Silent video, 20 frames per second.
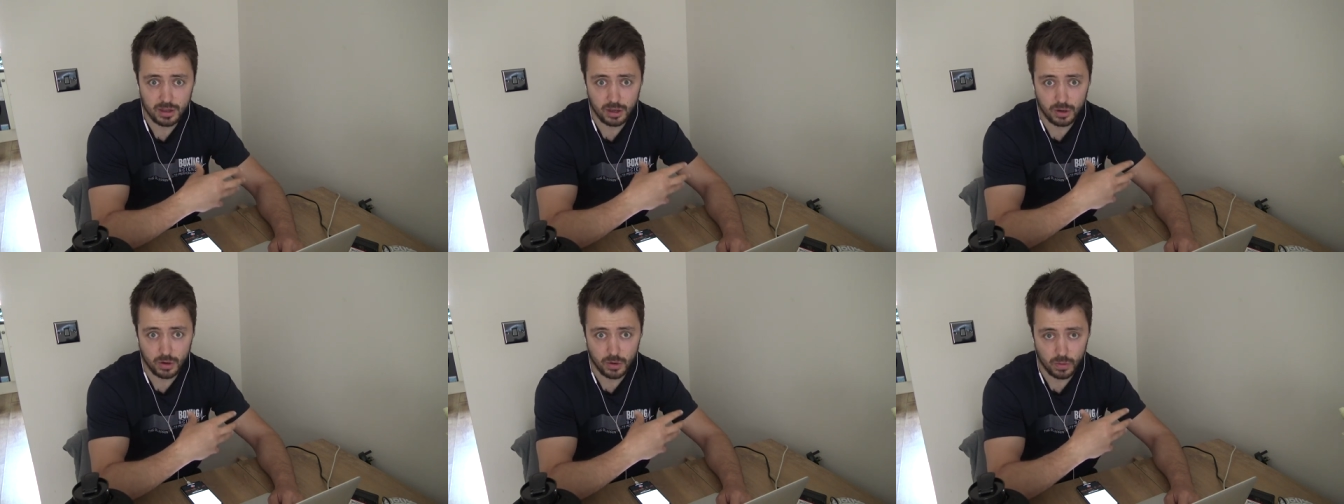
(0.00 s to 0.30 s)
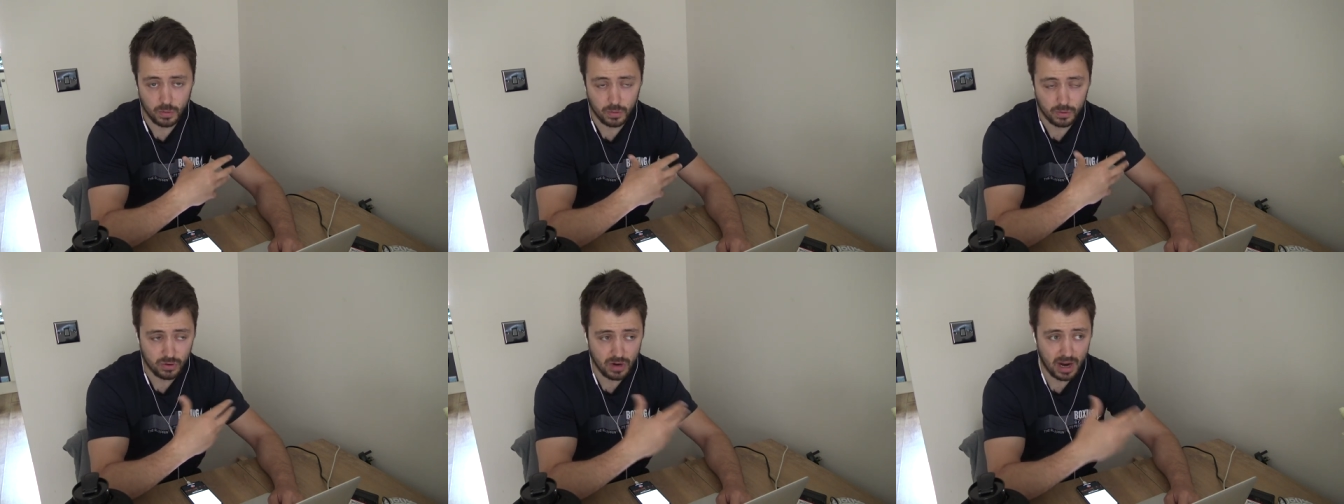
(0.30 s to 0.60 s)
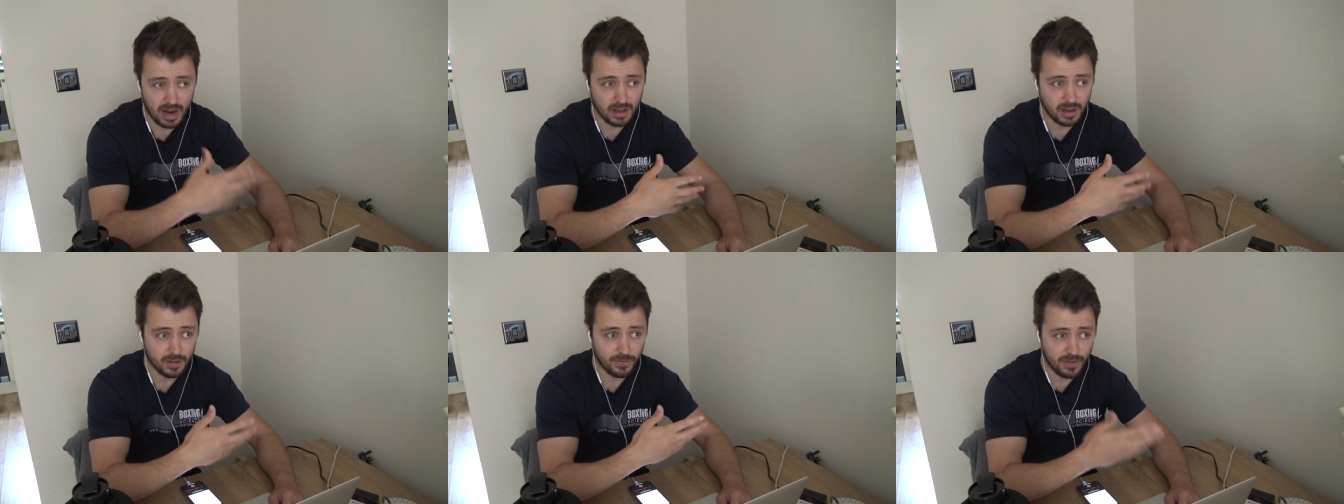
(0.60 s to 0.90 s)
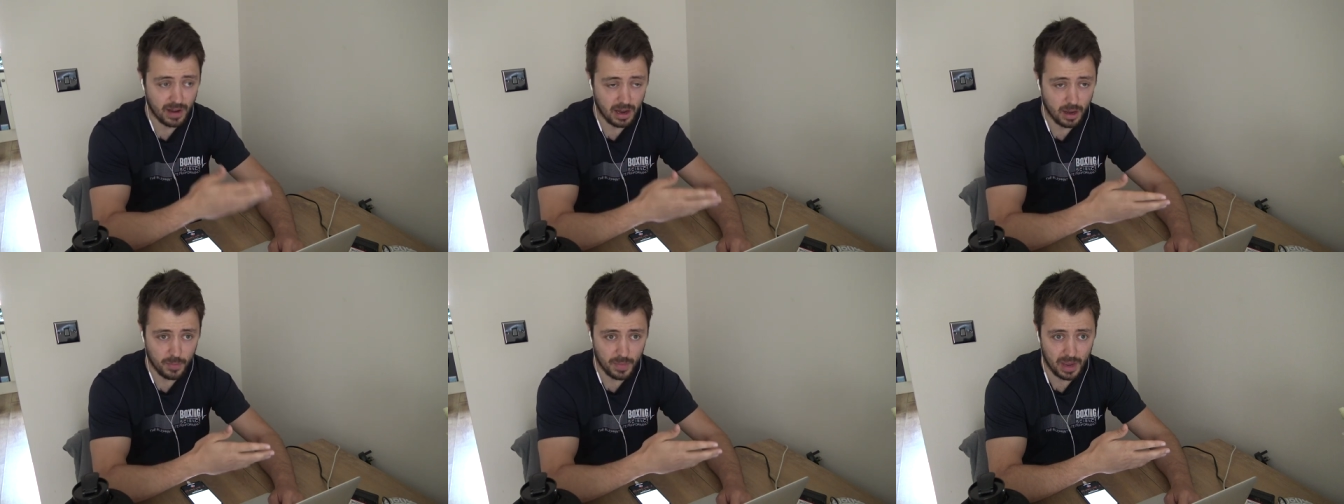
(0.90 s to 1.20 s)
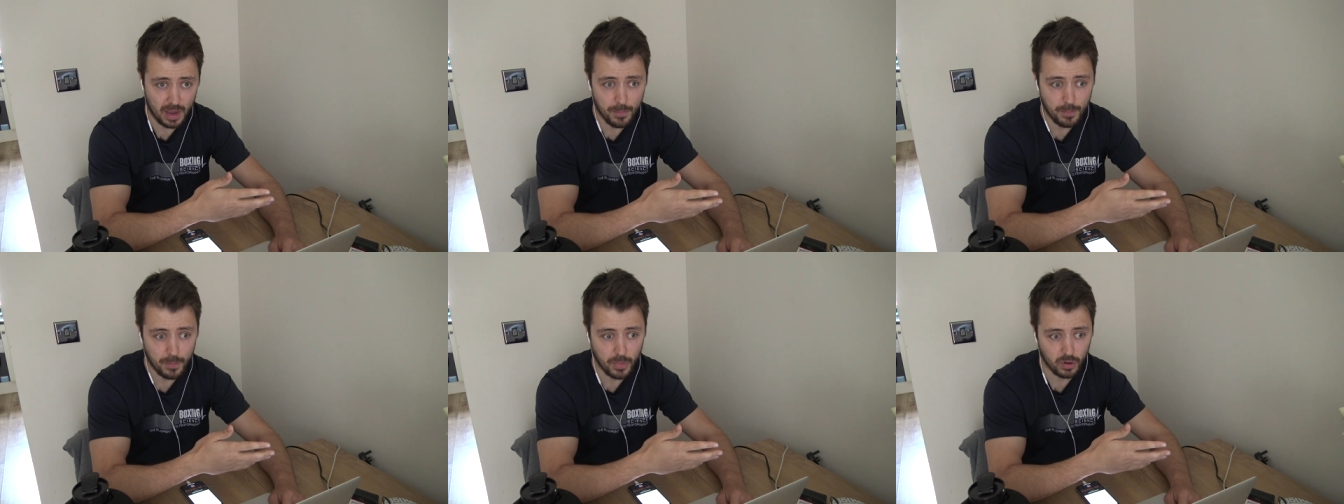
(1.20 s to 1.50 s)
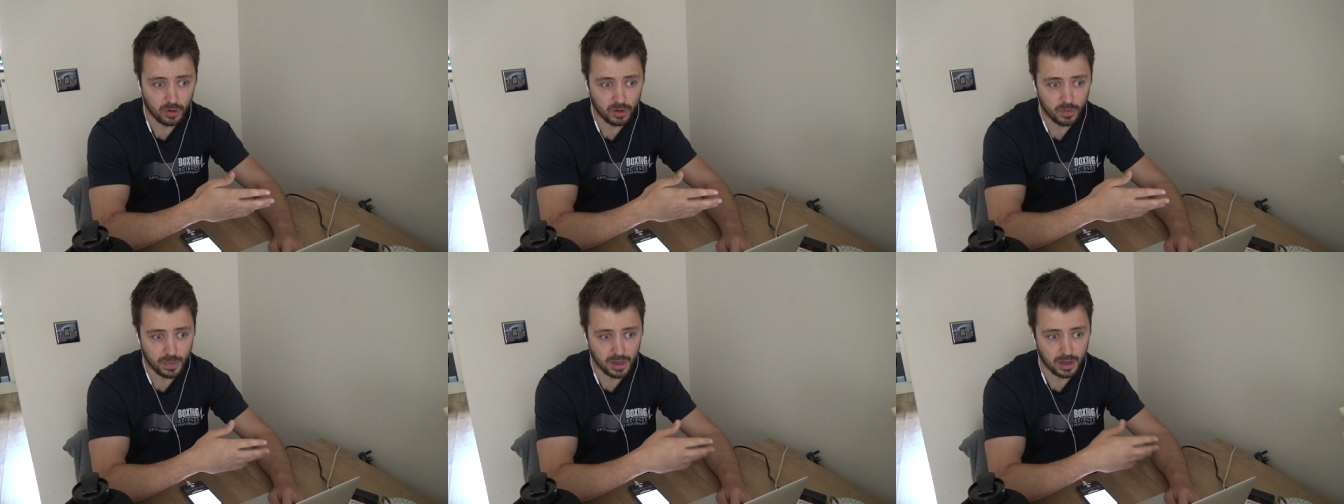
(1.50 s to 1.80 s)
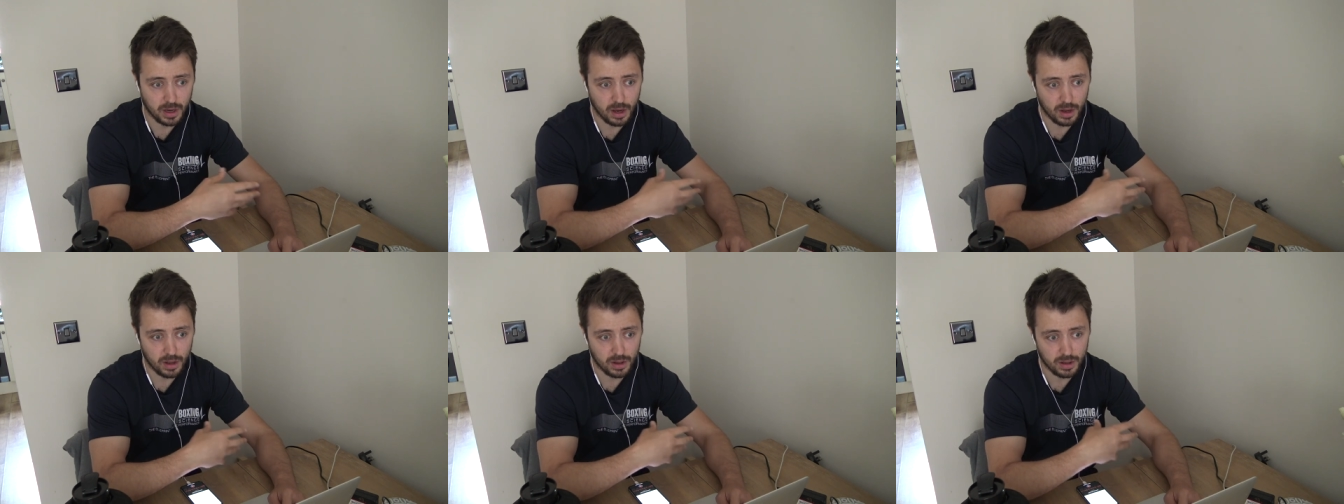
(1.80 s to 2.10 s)
to try and develop impulse
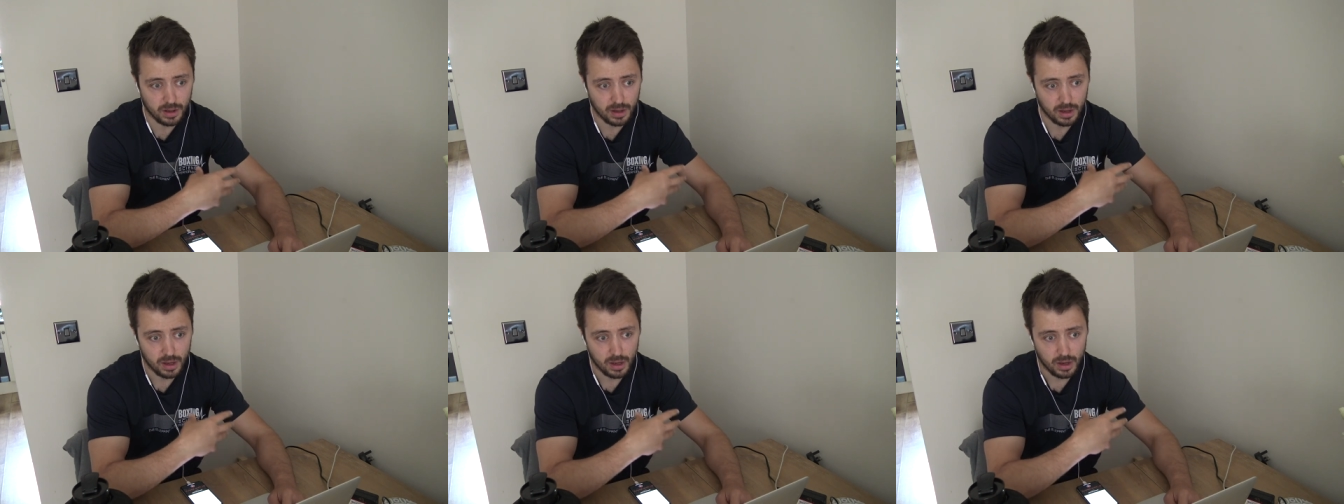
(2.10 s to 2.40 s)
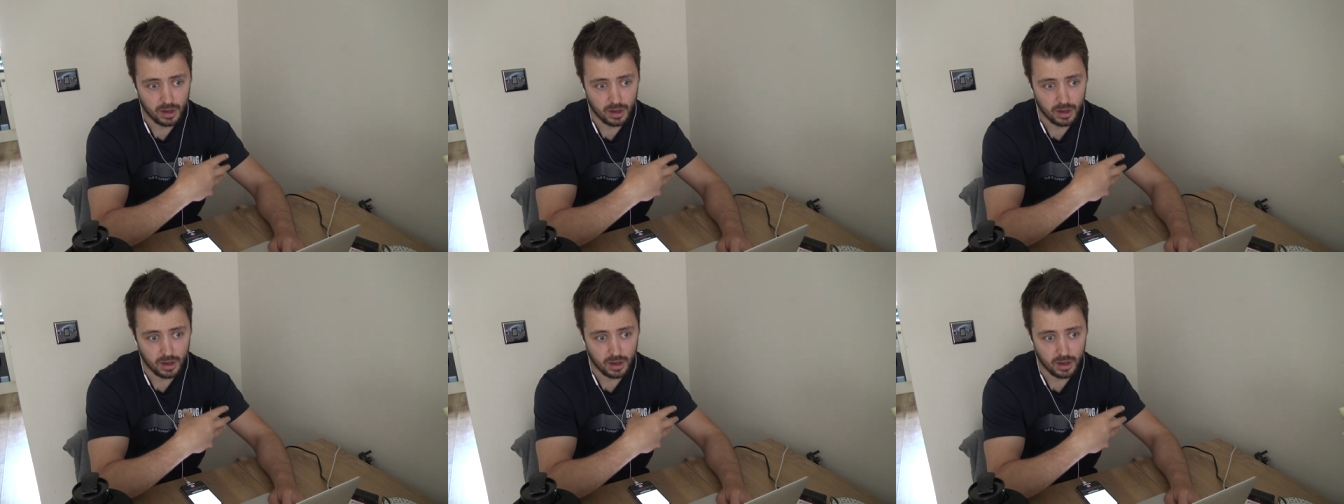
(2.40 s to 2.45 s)
because